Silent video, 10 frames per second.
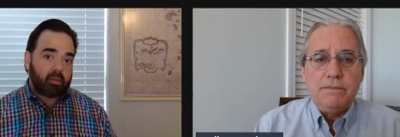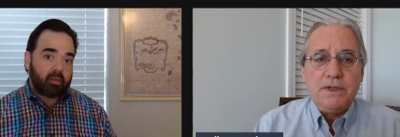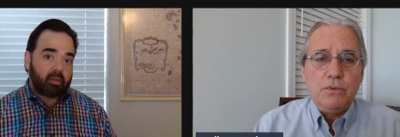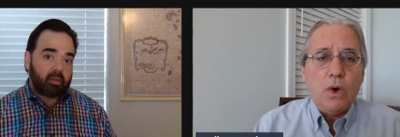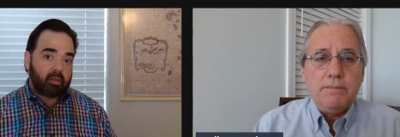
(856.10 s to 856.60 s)
Speaker 1: there will be
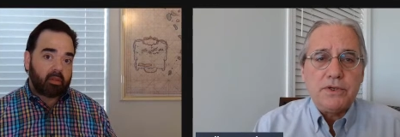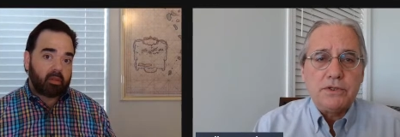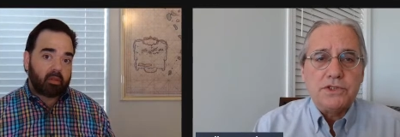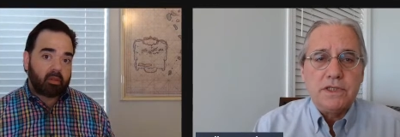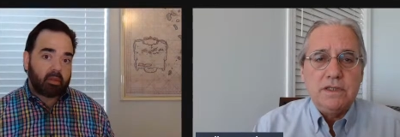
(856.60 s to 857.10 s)
one
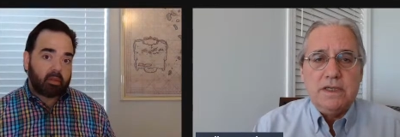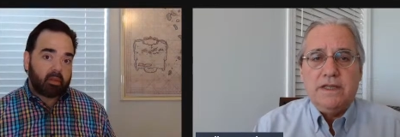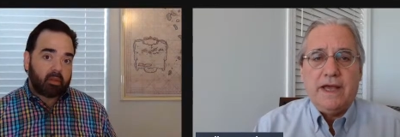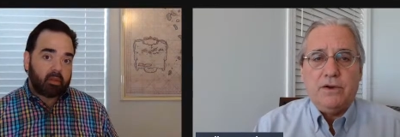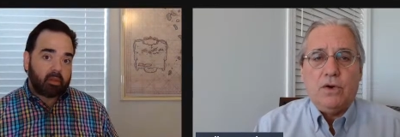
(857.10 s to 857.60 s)
person in
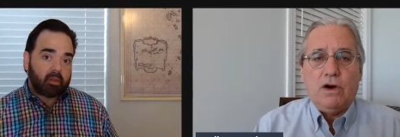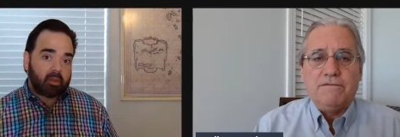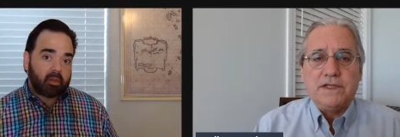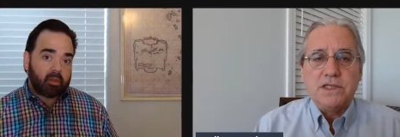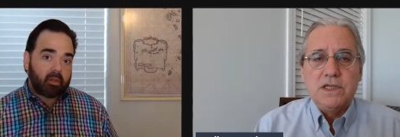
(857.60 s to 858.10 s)
that
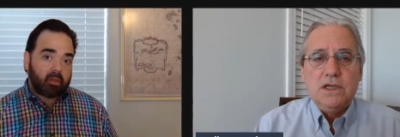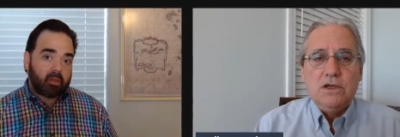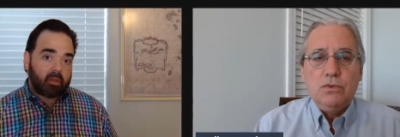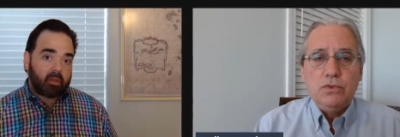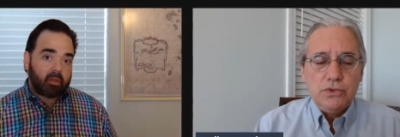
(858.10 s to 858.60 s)
office
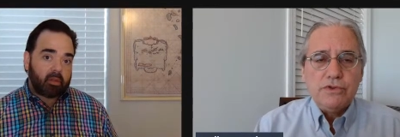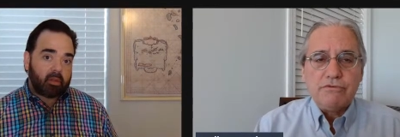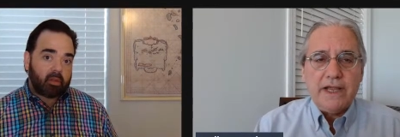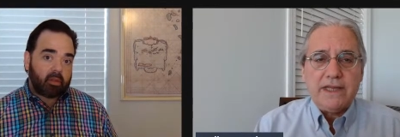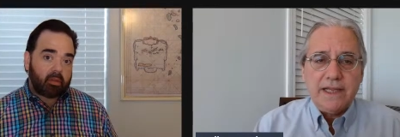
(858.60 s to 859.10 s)
who will do the
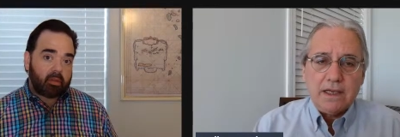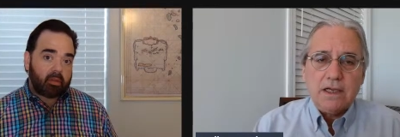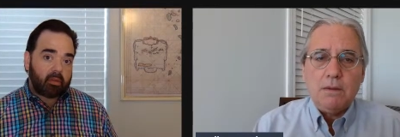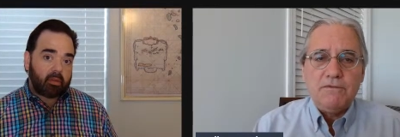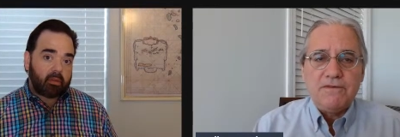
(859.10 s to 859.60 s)
right thing and
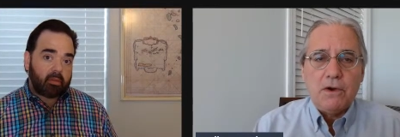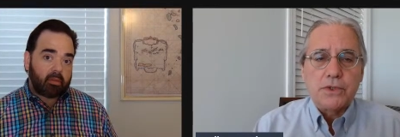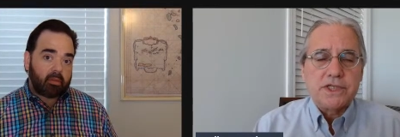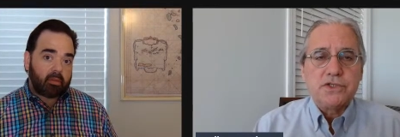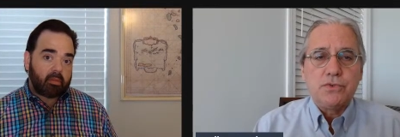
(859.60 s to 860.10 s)
come
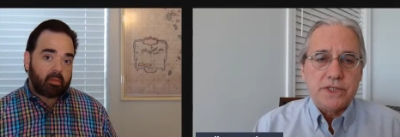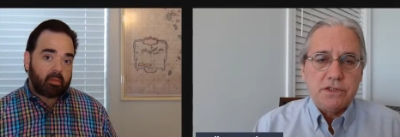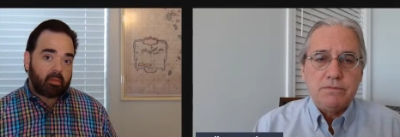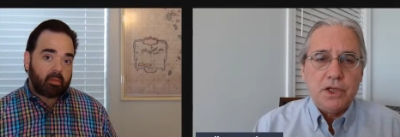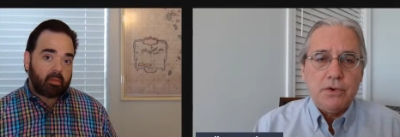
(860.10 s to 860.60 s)
forward as a
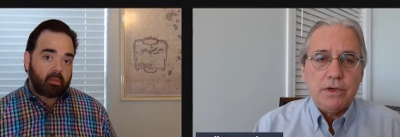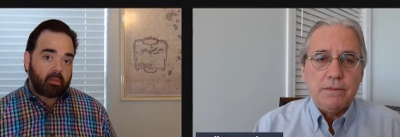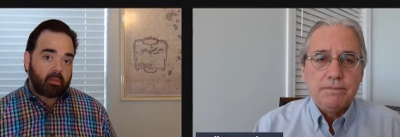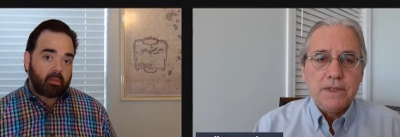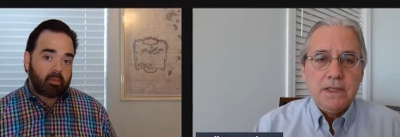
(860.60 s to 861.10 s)
whistleblower
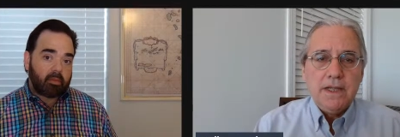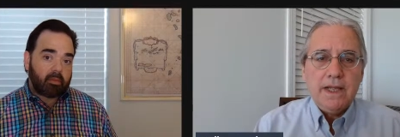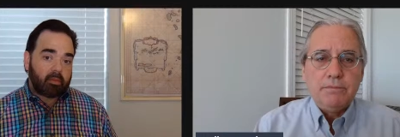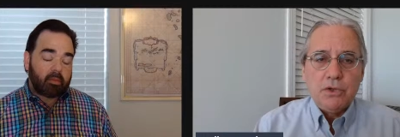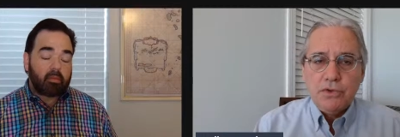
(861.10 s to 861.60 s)

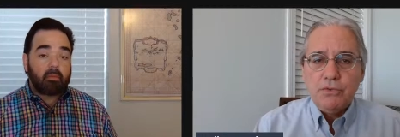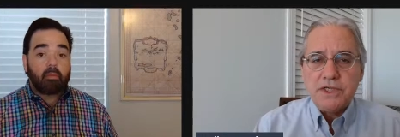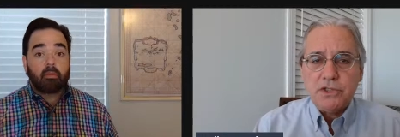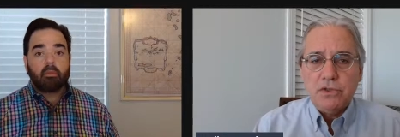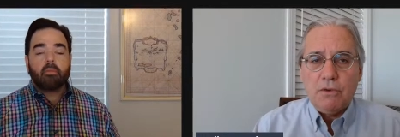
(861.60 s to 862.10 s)
and blow the
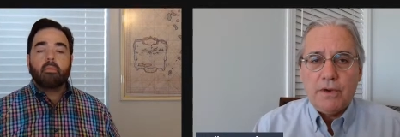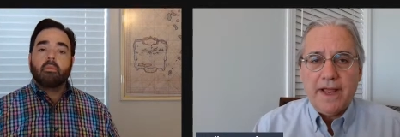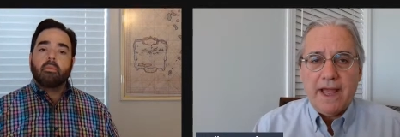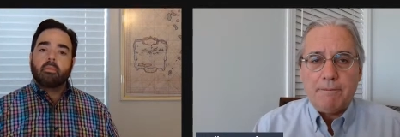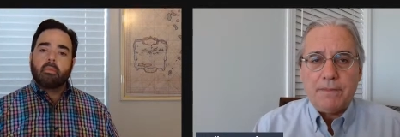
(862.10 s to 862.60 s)
whistle on what
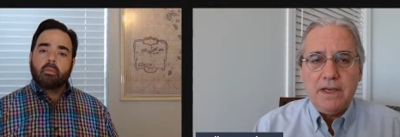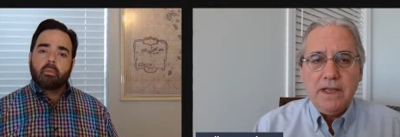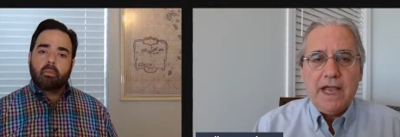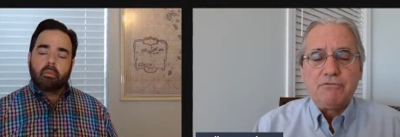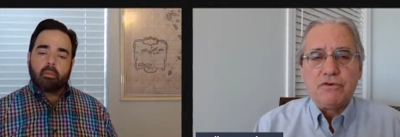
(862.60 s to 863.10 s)
happened
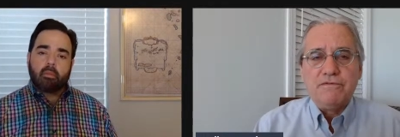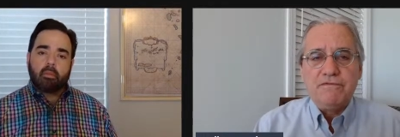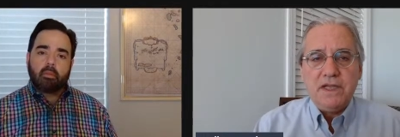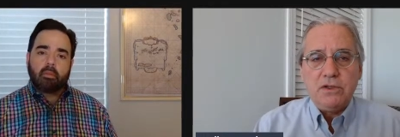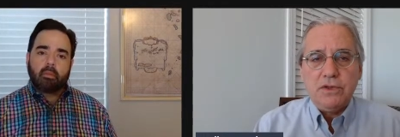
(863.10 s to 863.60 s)
and
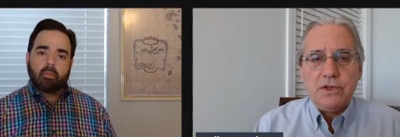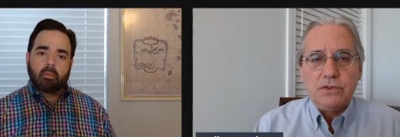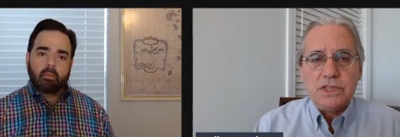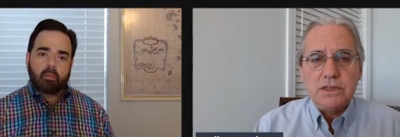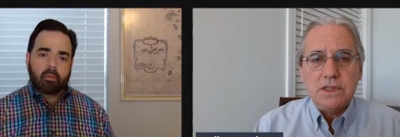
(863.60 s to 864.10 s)
reveal
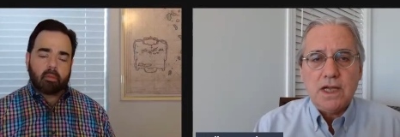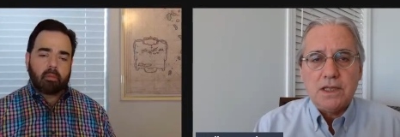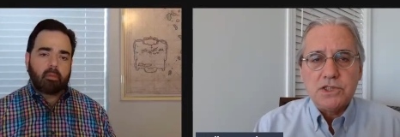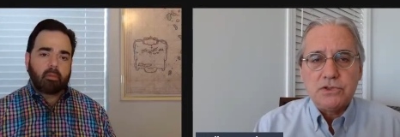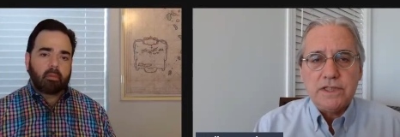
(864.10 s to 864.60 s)
those
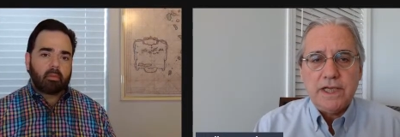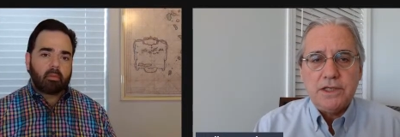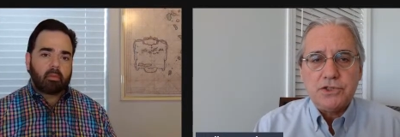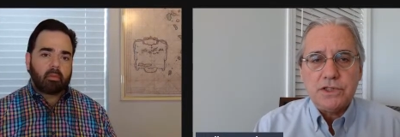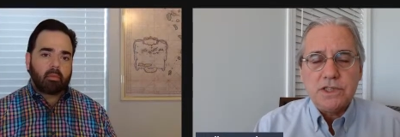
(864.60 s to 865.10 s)

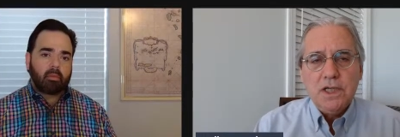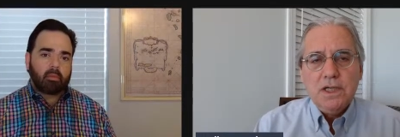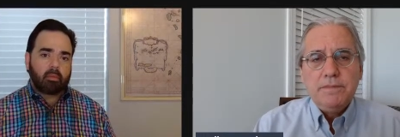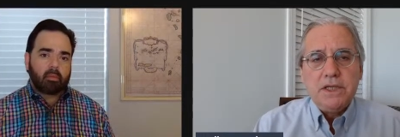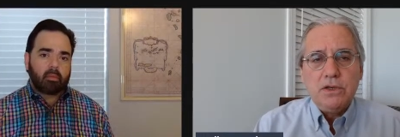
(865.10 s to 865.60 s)
consultations
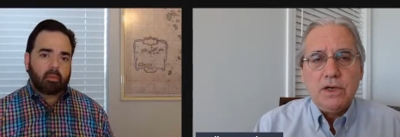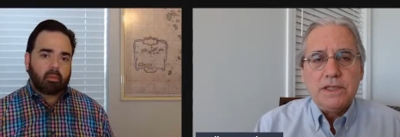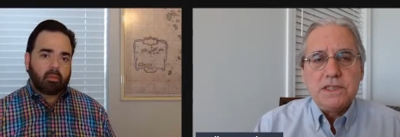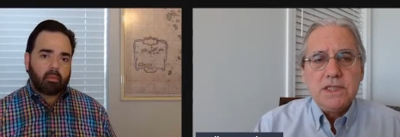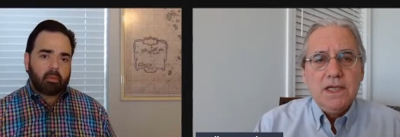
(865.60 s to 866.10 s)

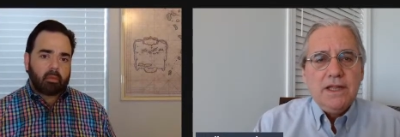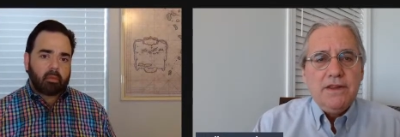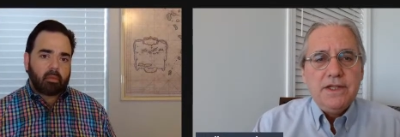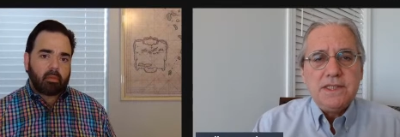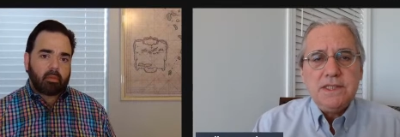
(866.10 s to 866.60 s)
because
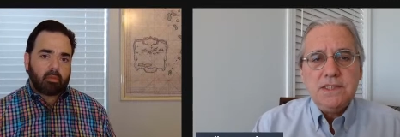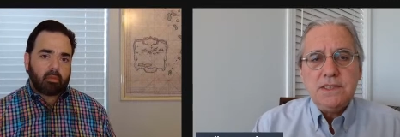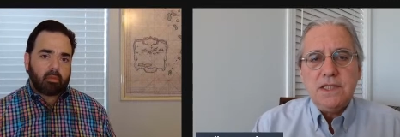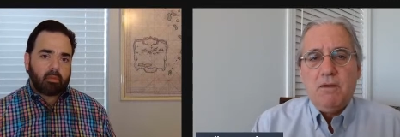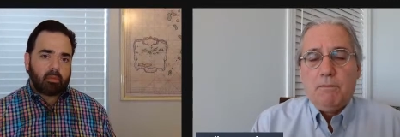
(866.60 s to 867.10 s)
this
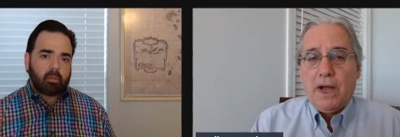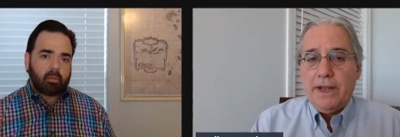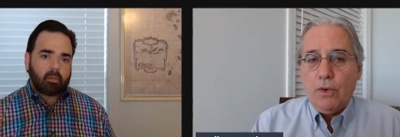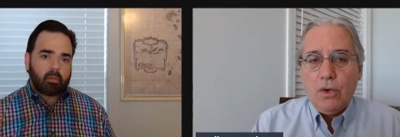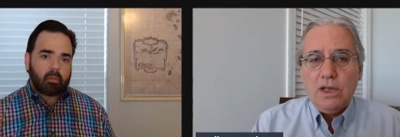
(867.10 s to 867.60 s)
is, by
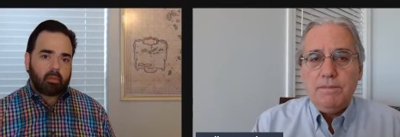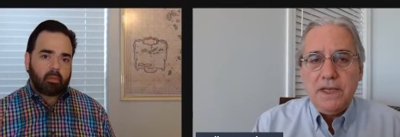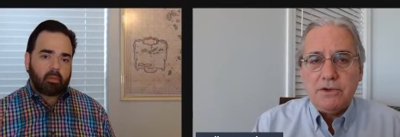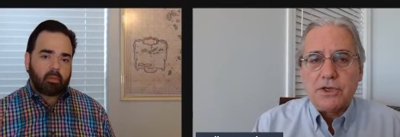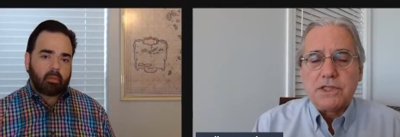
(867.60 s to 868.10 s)
all
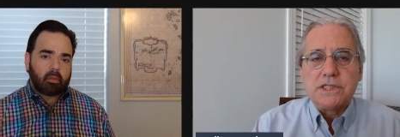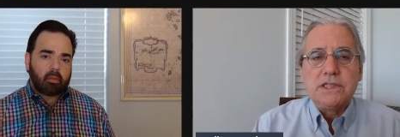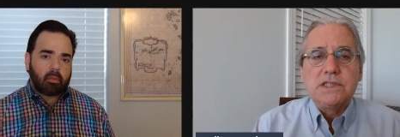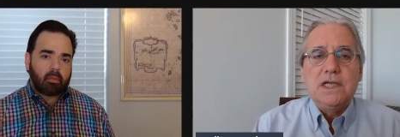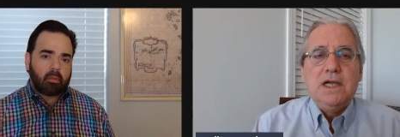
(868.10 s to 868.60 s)

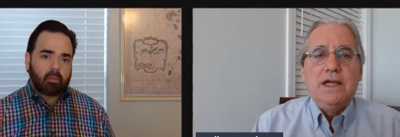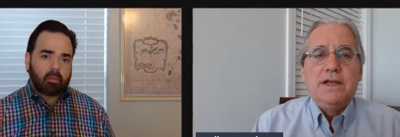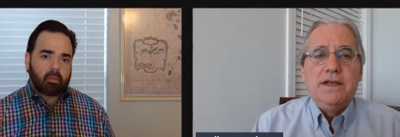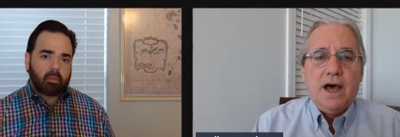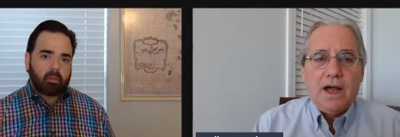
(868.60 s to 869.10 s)
appearances,
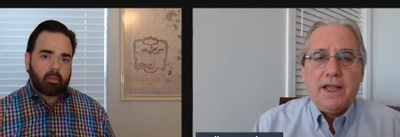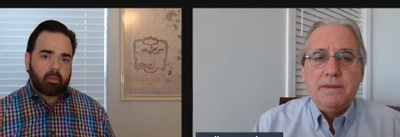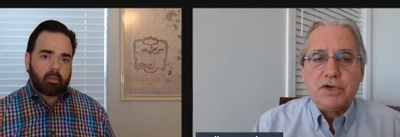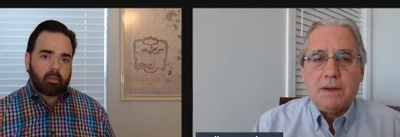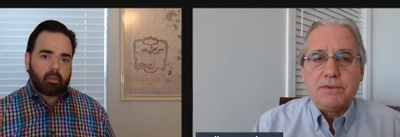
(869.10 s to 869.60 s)
not a
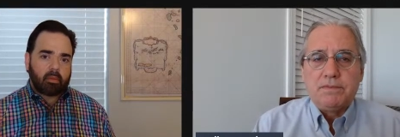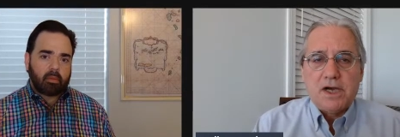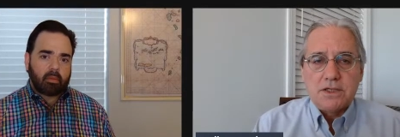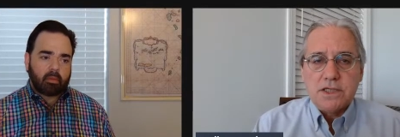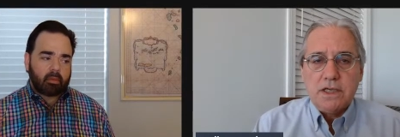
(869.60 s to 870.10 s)
proper
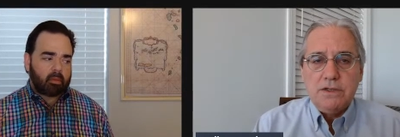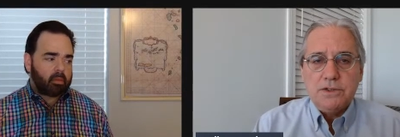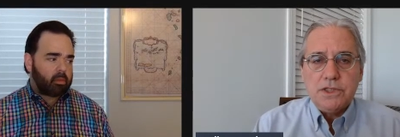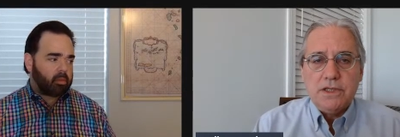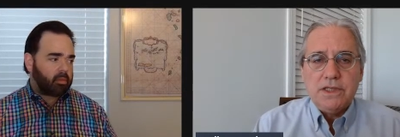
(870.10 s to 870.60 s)

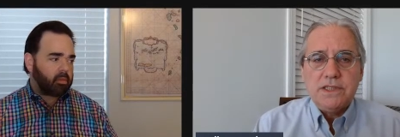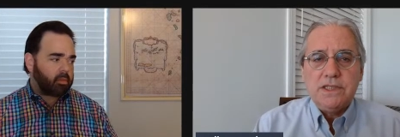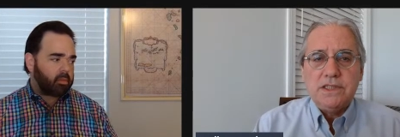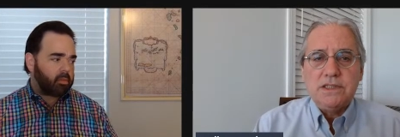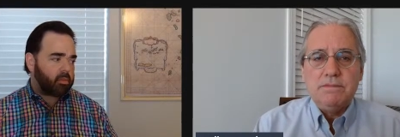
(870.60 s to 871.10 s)
prosecution. This
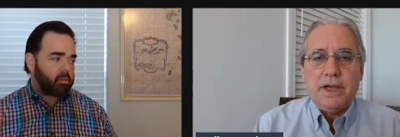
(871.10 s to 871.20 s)
is,